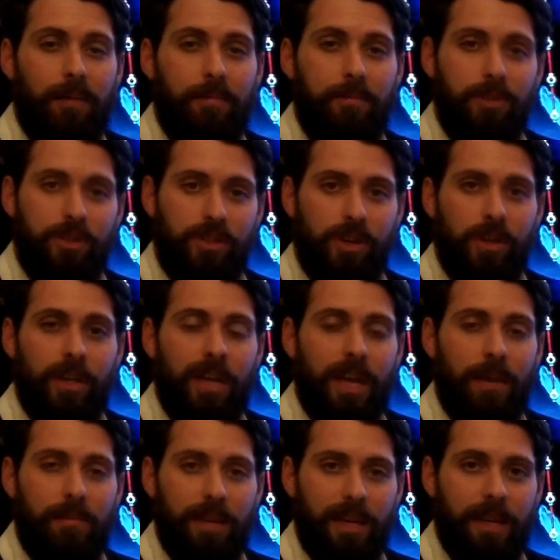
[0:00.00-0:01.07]
just so you can get
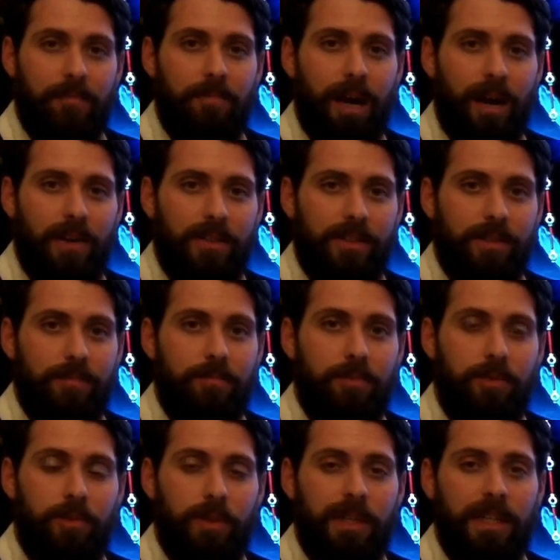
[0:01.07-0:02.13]
a bit of comparison
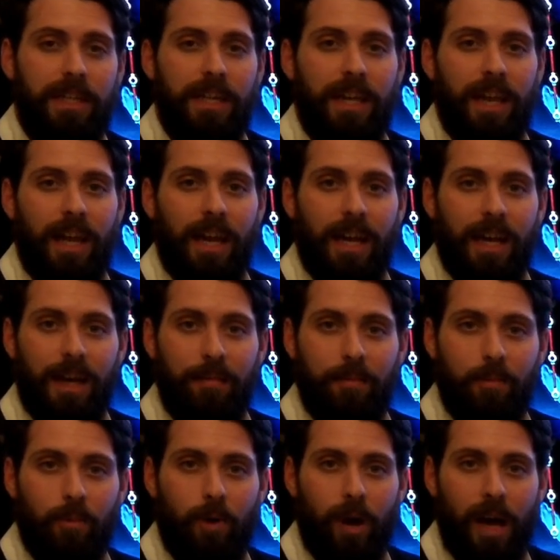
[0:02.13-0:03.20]
between
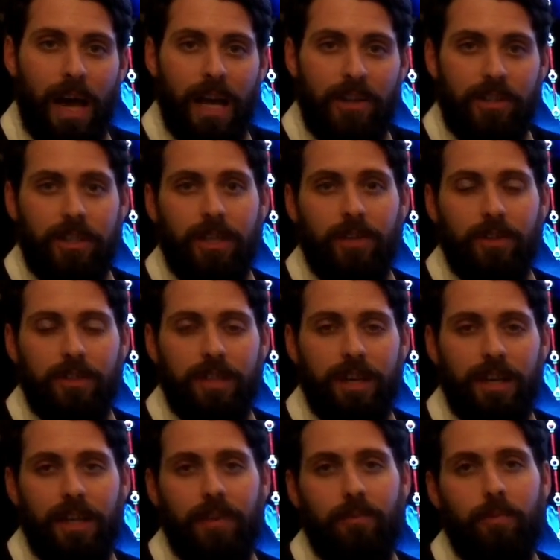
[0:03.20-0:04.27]
what HD looks
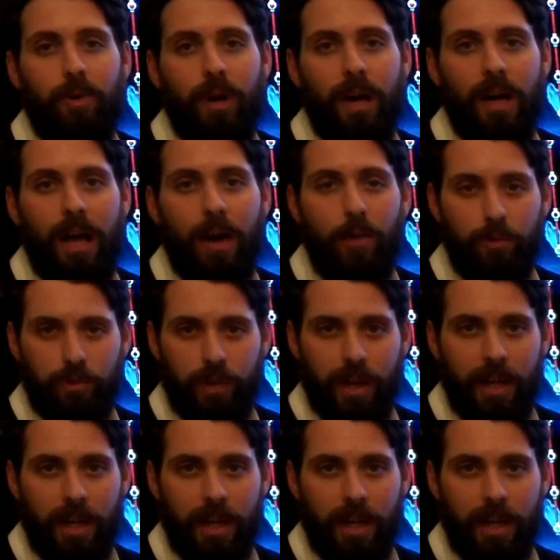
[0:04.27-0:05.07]
like and what Ultra